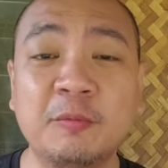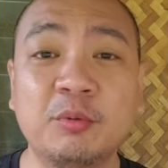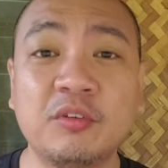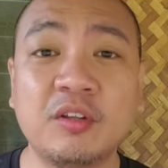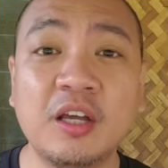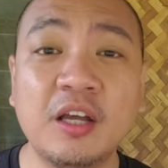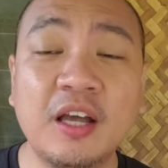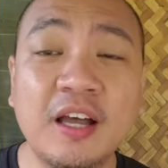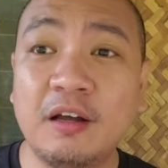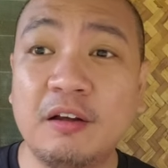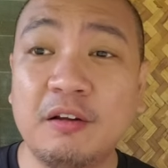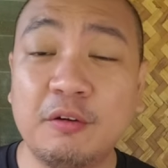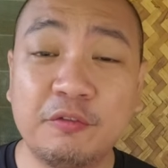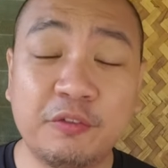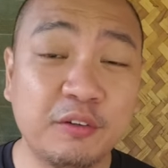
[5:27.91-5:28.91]
tips,
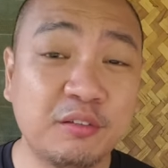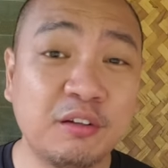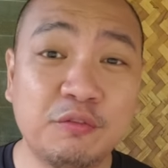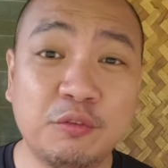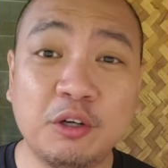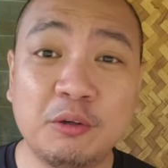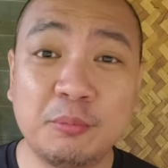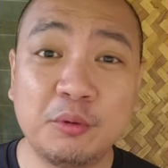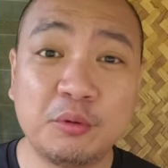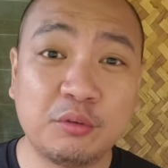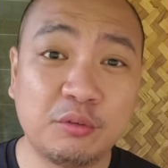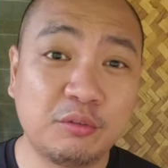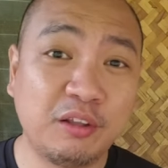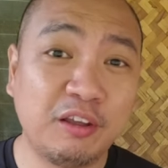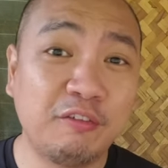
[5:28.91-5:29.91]
first and
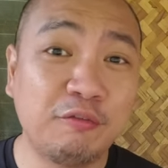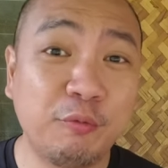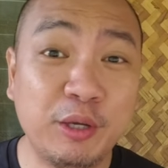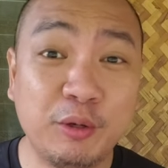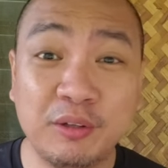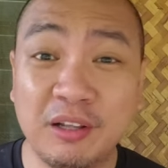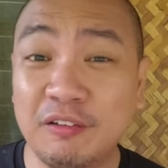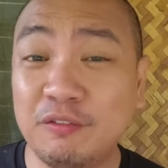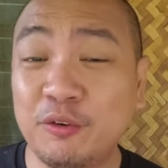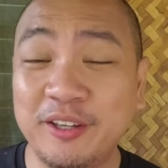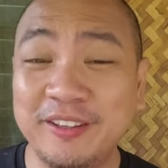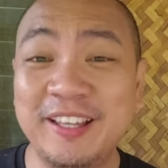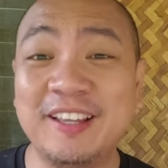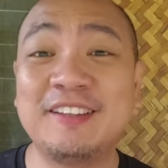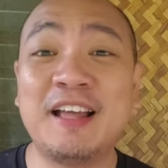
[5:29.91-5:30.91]
foremost, if we could
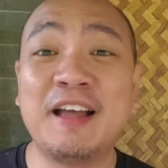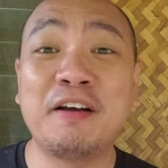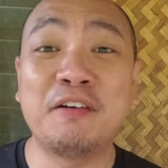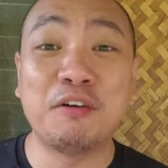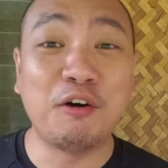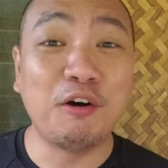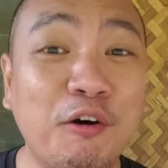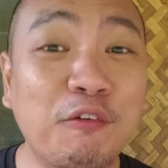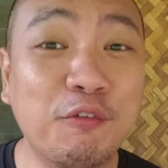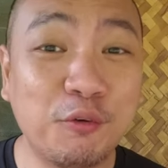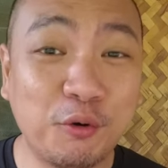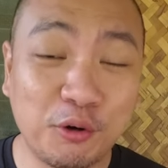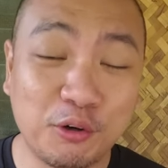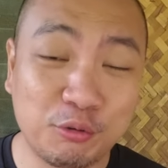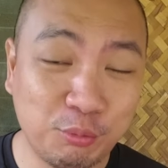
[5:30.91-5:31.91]
avoid the attack, of
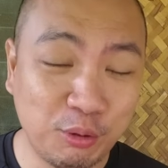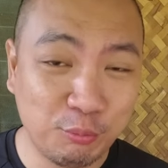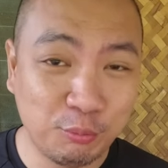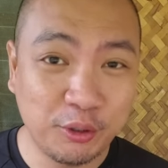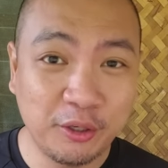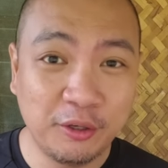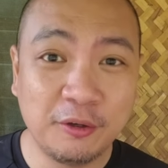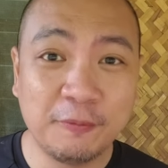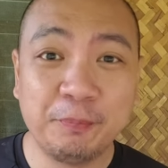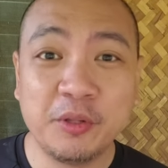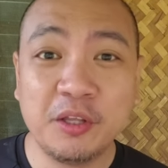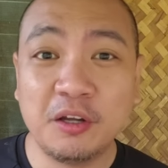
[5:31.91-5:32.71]
course we would.